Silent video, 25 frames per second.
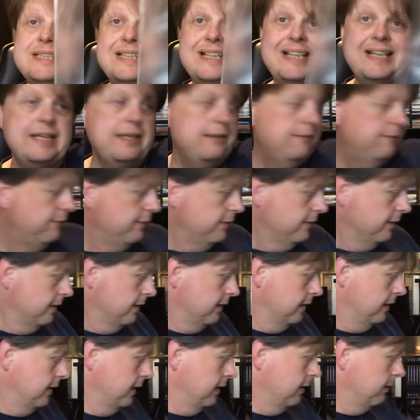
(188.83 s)
sleeve,
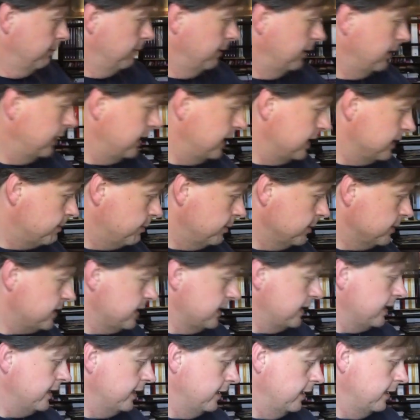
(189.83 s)
but he's
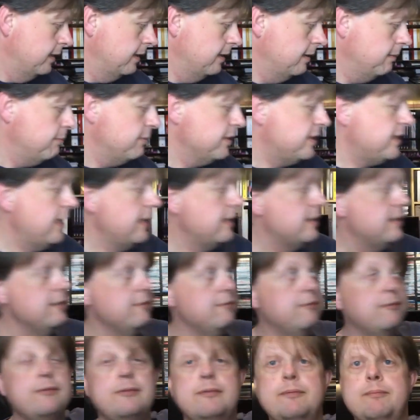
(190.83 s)
put it in a
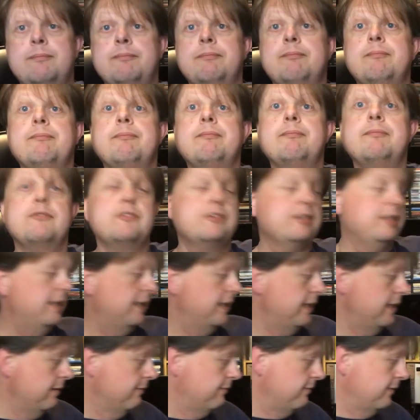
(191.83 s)
protective
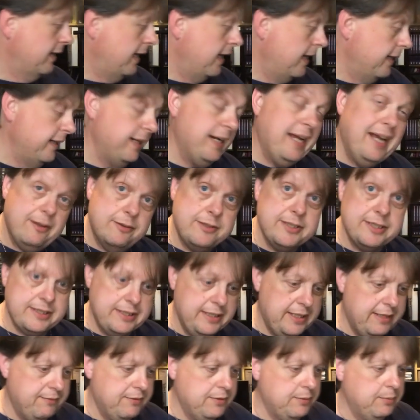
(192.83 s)
sleeve and an outer
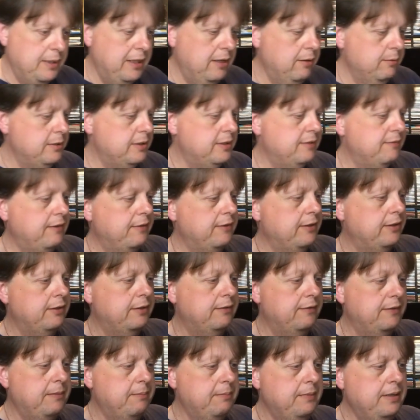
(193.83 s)
sleeve as well, which is very
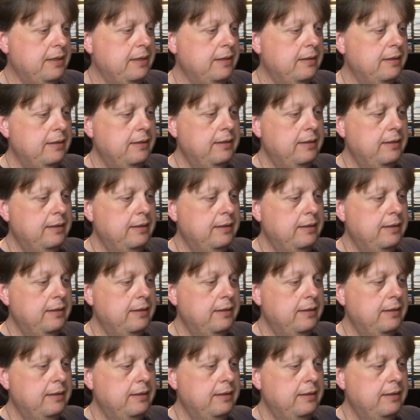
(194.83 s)
good of him.